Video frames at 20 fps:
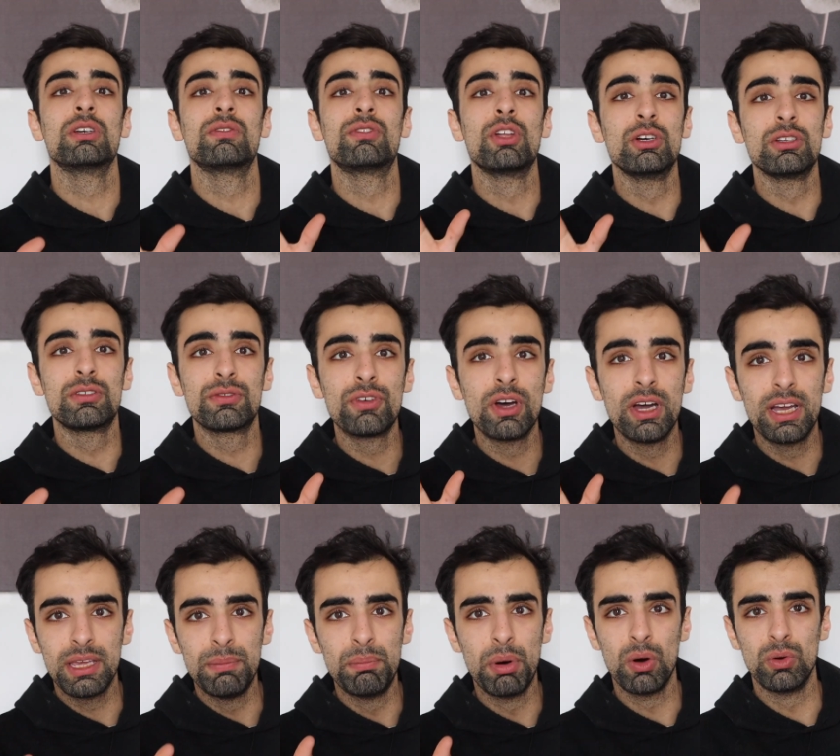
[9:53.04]
of those
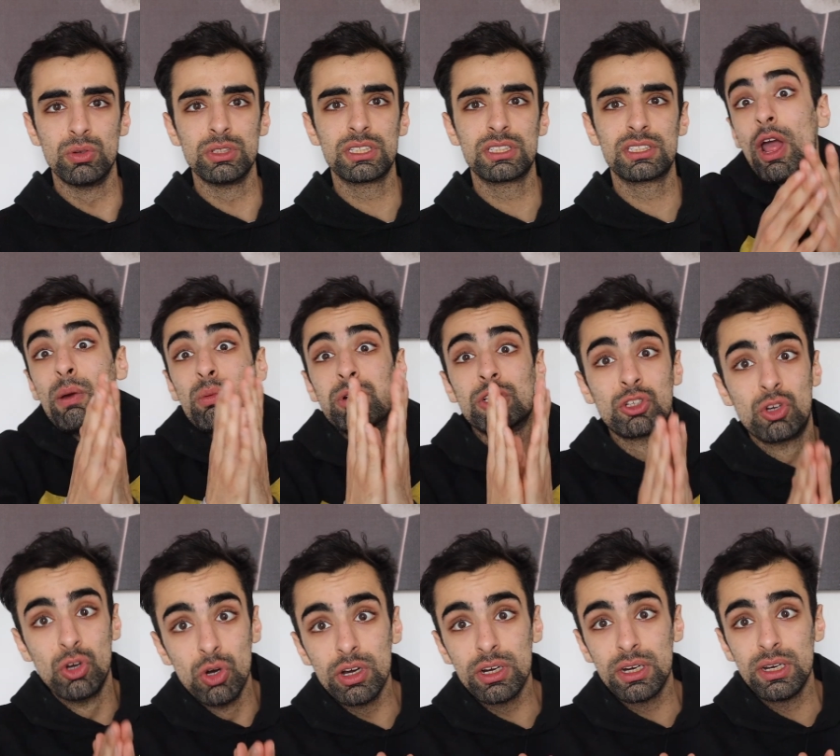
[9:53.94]
30 posts, it was
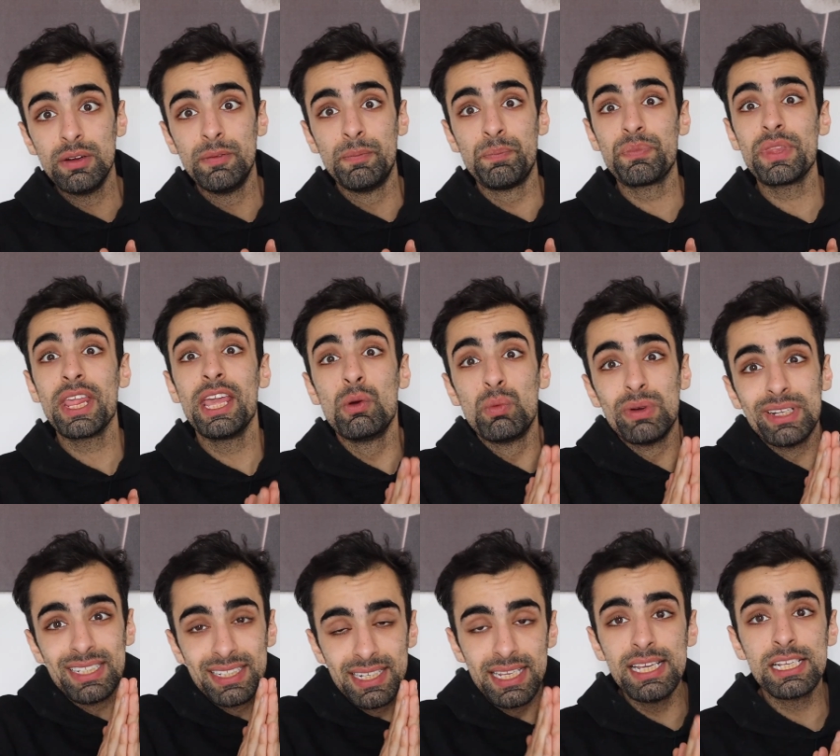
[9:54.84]
good, it
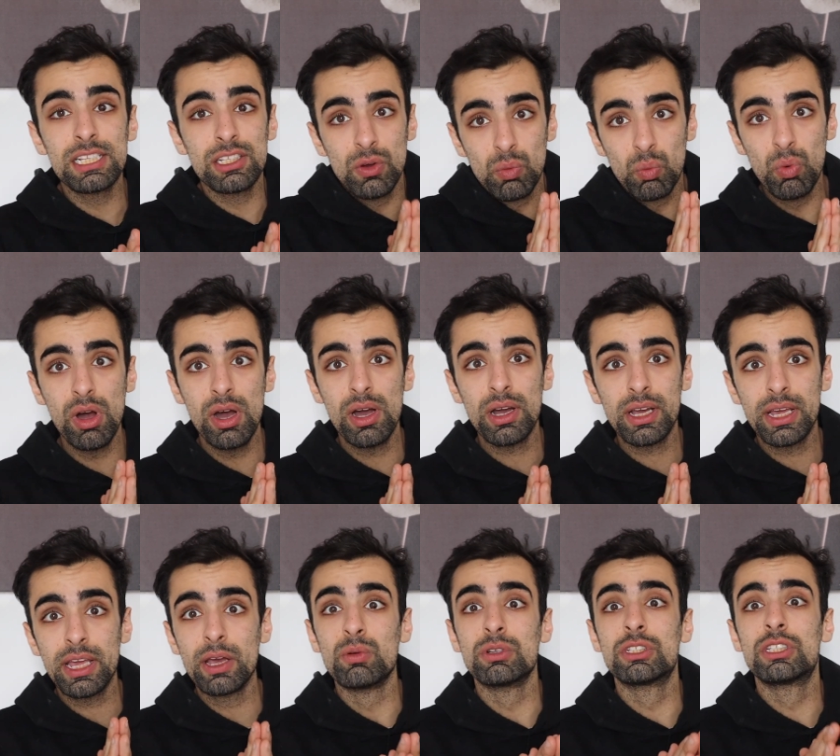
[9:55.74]
was decent work,
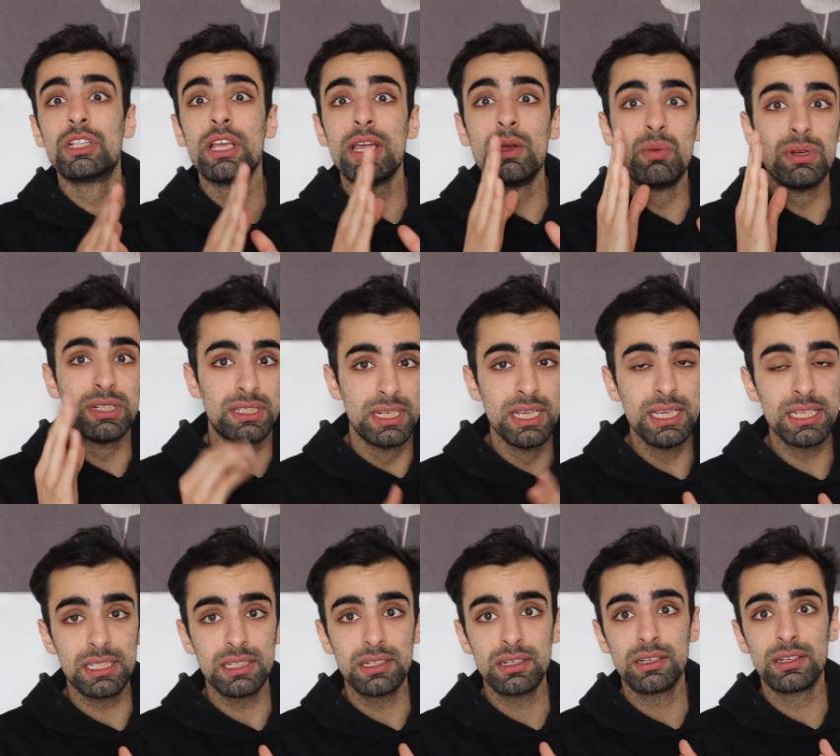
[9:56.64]
it was it was
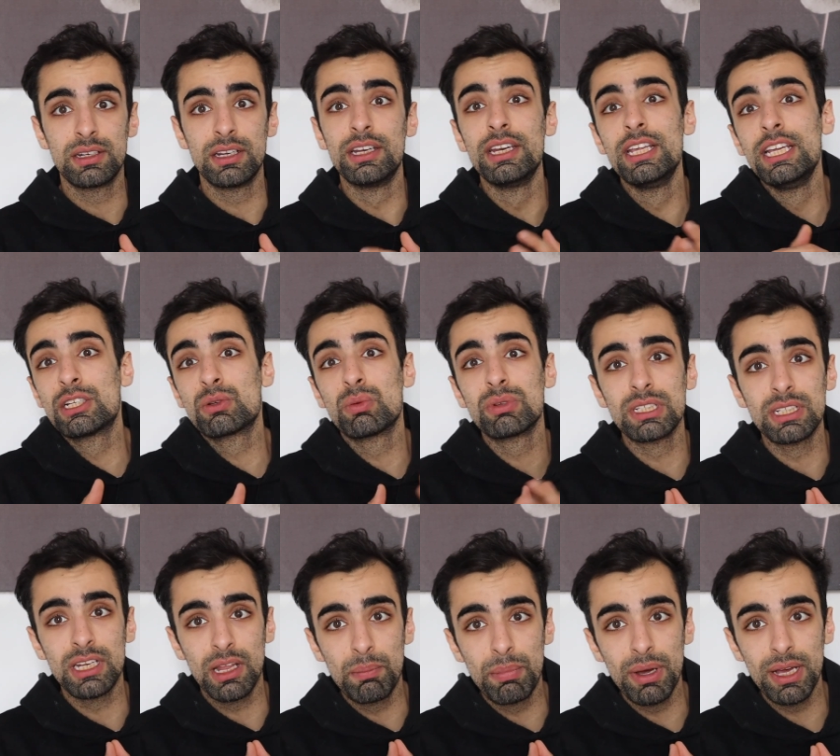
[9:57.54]
decent. The niche
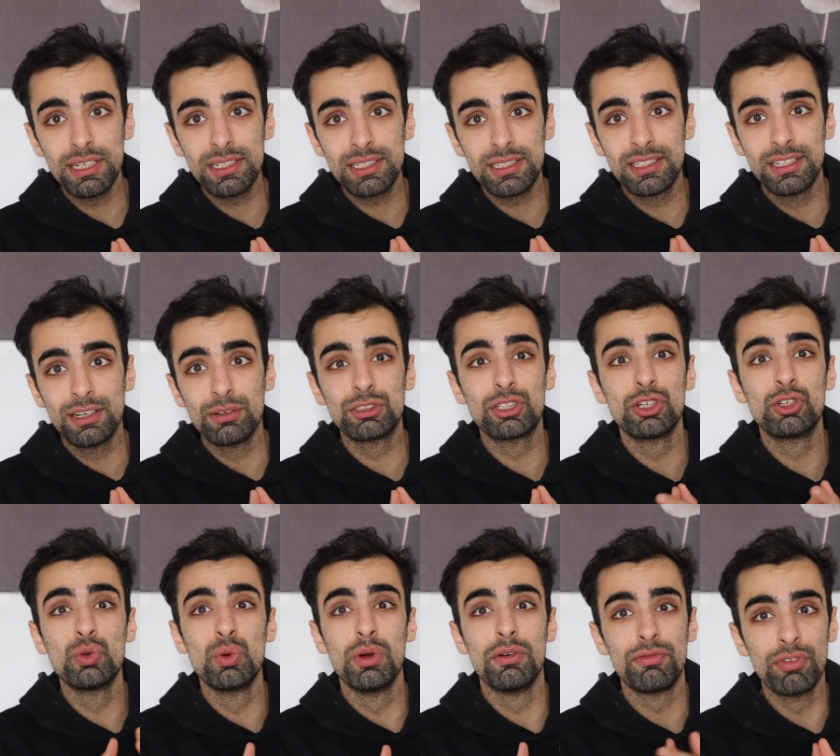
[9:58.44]
wasn't the best, it was to
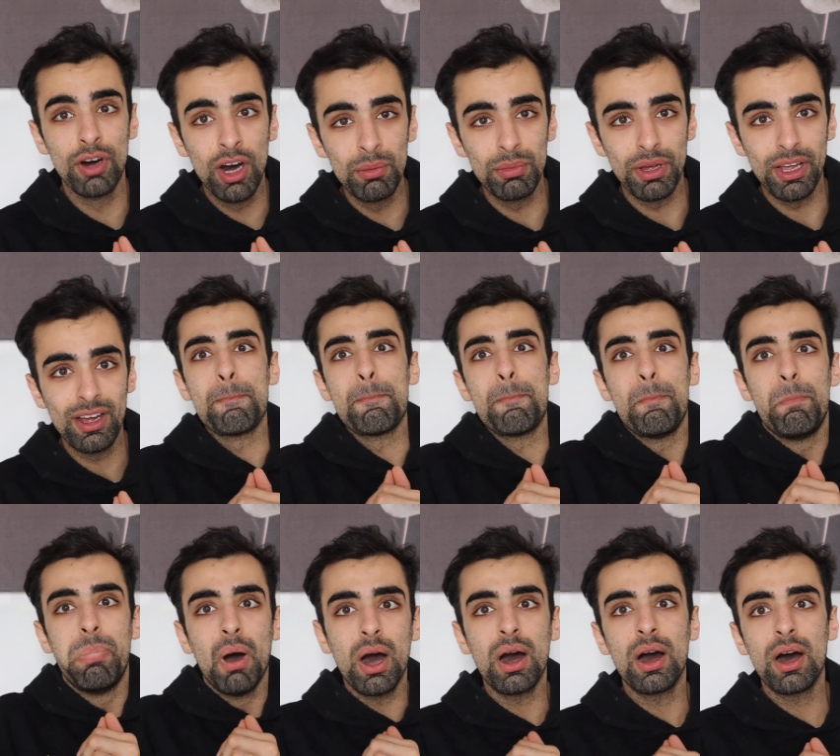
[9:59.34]
do with
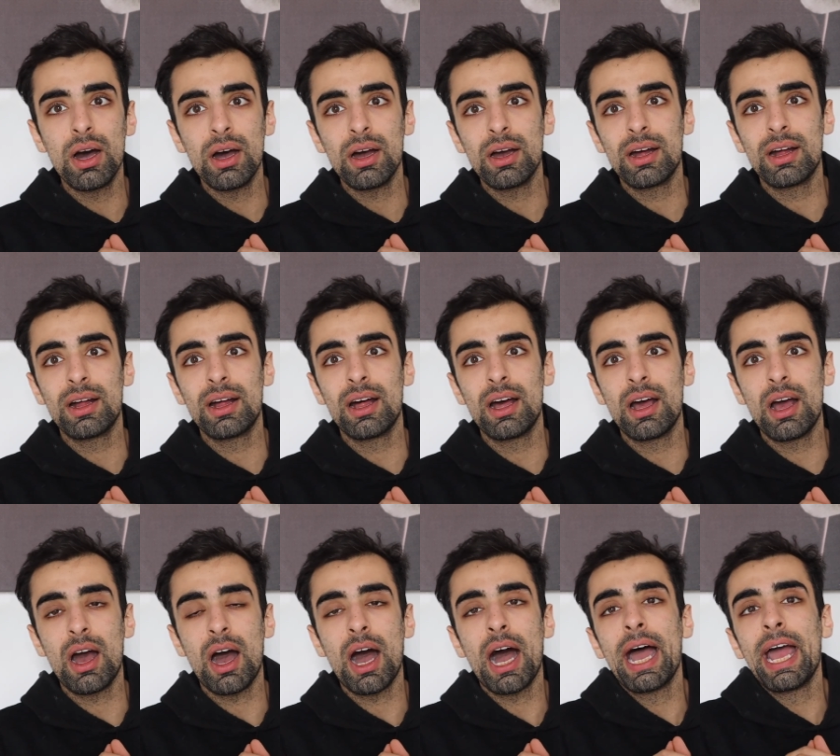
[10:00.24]
farming, but
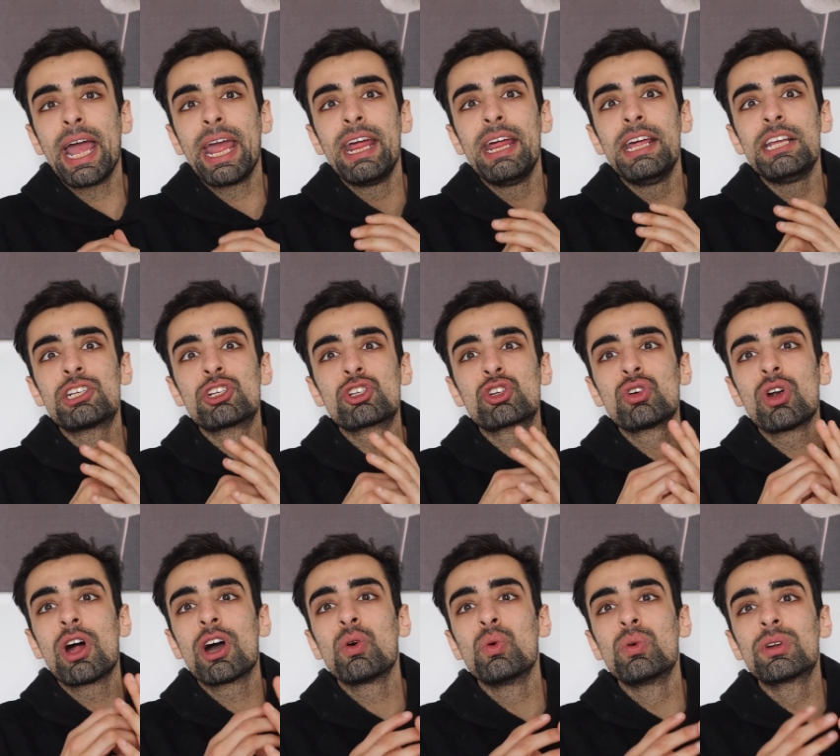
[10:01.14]
I
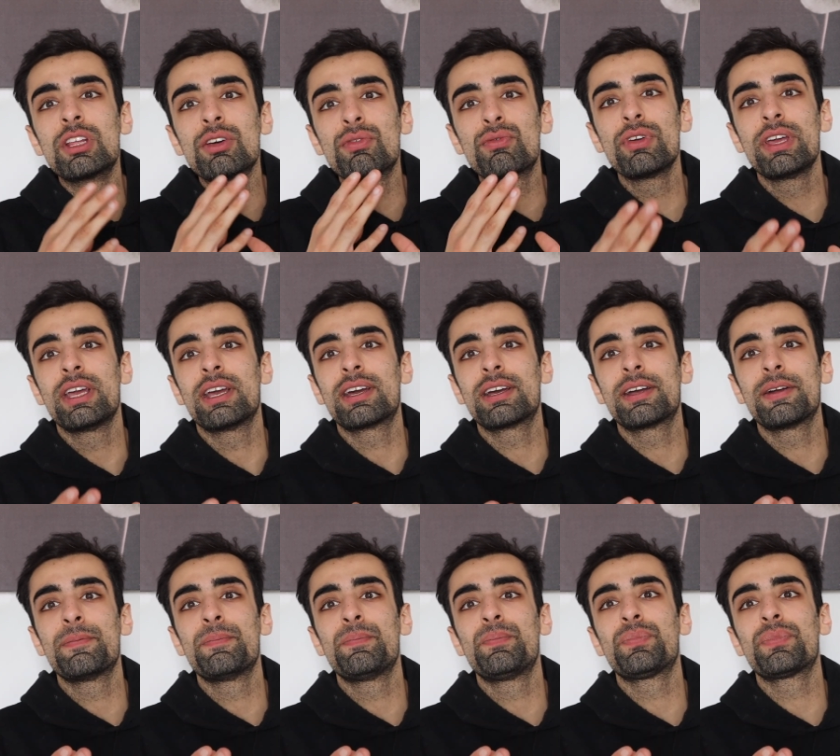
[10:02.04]
struggled to think
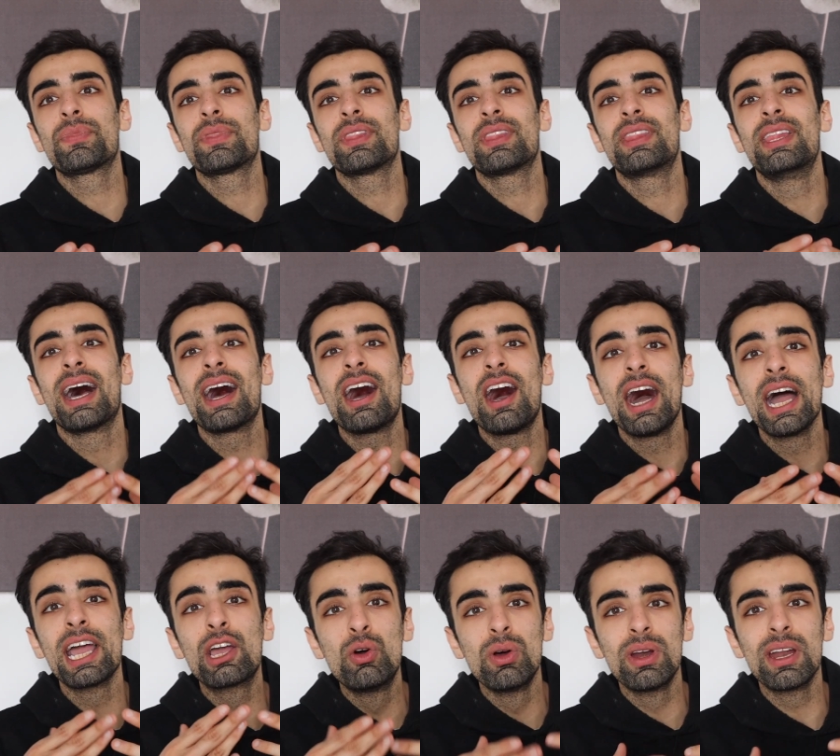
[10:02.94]
that
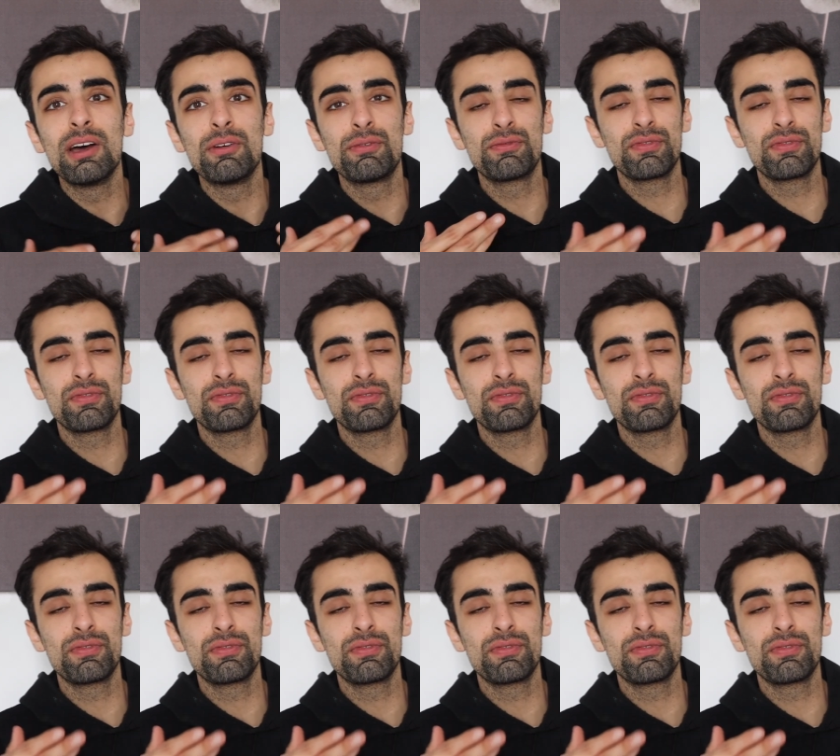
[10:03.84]
I couldn't have